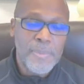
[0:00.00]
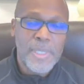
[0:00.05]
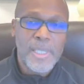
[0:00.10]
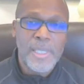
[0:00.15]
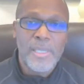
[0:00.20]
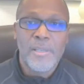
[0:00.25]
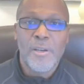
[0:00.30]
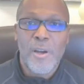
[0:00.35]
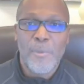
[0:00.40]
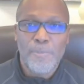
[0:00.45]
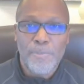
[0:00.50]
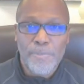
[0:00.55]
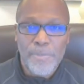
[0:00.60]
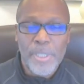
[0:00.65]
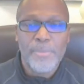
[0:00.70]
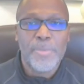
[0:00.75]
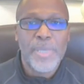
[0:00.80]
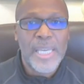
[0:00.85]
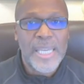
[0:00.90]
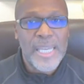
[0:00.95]
you know,
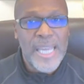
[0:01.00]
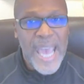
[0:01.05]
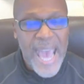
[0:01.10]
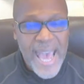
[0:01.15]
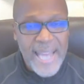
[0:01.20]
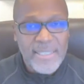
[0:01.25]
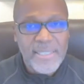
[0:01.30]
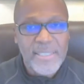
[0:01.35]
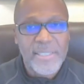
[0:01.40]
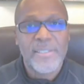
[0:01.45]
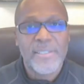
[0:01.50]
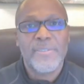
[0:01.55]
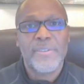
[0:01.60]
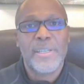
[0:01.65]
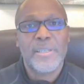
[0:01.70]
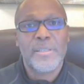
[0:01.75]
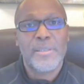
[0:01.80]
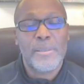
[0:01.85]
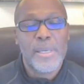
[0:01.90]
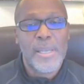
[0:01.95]
being active
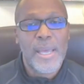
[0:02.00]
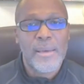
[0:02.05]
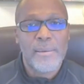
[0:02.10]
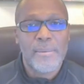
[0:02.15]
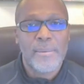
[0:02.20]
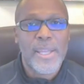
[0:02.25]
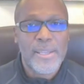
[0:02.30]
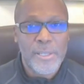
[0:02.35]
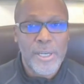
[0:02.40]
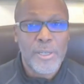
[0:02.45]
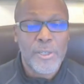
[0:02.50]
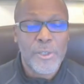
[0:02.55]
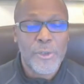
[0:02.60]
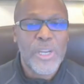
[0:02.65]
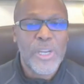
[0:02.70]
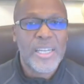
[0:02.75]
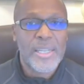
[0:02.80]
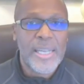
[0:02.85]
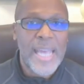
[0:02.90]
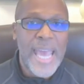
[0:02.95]
and you know,
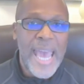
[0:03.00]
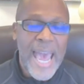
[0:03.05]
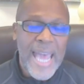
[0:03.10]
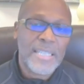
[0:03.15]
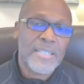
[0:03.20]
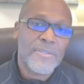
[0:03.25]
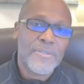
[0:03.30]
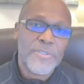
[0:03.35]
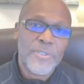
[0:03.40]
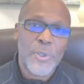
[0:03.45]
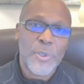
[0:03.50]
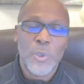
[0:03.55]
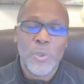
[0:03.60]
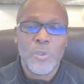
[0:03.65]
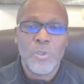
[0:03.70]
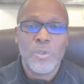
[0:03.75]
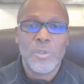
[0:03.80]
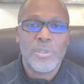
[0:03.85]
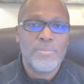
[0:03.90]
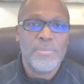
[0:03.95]
creating active
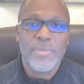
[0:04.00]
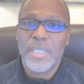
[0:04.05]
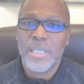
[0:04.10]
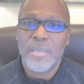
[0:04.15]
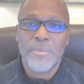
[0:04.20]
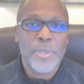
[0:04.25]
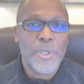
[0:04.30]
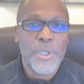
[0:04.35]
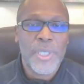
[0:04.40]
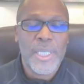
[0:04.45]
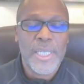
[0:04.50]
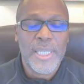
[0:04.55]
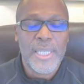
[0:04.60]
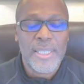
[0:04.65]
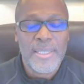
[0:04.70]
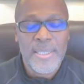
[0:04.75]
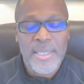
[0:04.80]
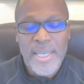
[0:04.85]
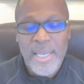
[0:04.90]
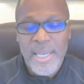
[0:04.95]
school
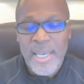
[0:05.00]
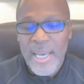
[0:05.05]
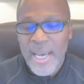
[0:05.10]
communities,